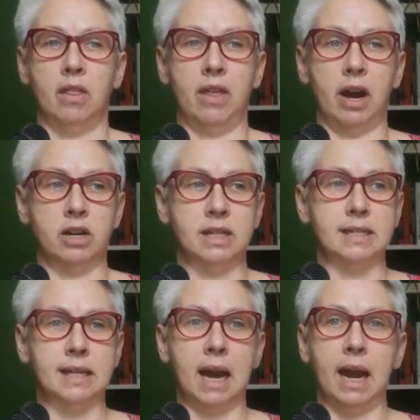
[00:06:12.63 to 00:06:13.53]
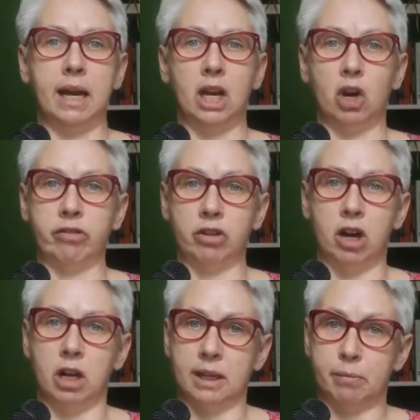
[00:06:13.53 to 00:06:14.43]
that our society
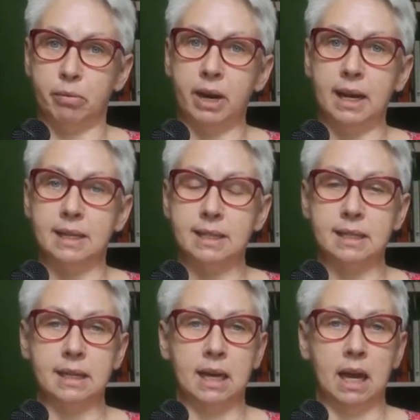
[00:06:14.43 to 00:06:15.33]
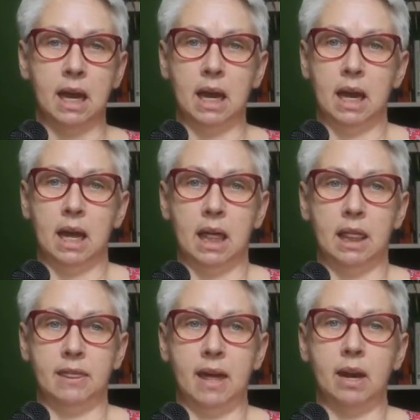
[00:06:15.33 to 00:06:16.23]
overall embraced,
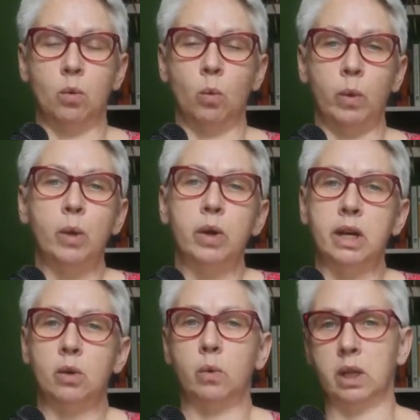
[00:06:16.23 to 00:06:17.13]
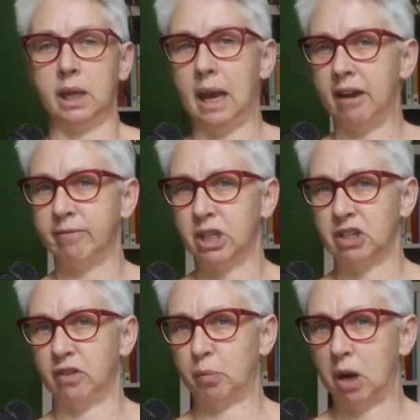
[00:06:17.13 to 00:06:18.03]
then we wouldn't really have much
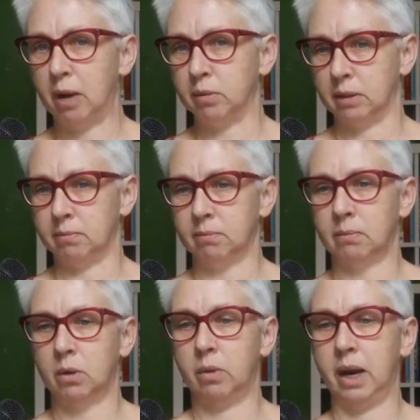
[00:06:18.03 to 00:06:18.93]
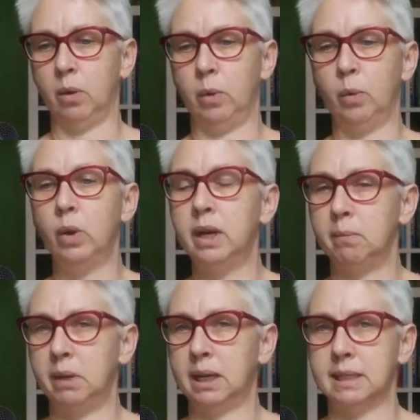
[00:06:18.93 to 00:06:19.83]
of a problem, right? We
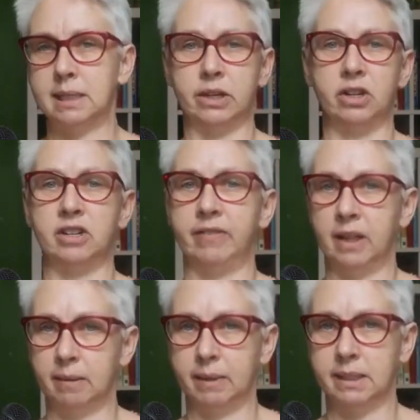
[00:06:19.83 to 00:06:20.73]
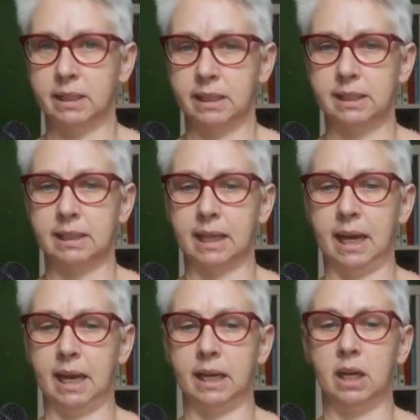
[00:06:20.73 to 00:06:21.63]
wouldn't be considered developmentally
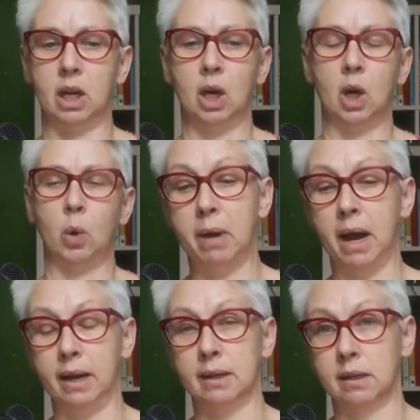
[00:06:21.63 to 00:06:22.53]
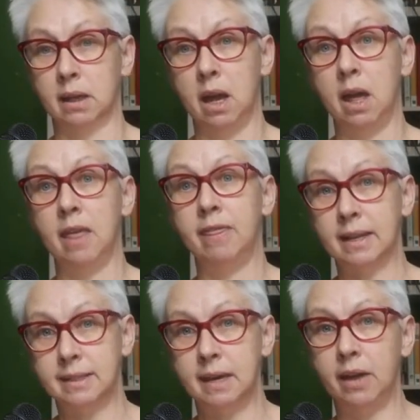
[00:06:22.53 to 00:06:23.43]
delayed. But
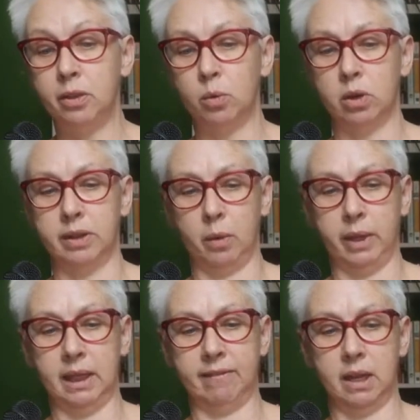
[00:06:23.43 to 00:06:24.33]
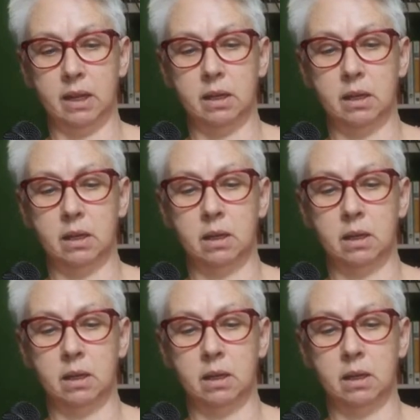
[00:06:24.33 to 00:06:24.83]
that's not the world that we live in.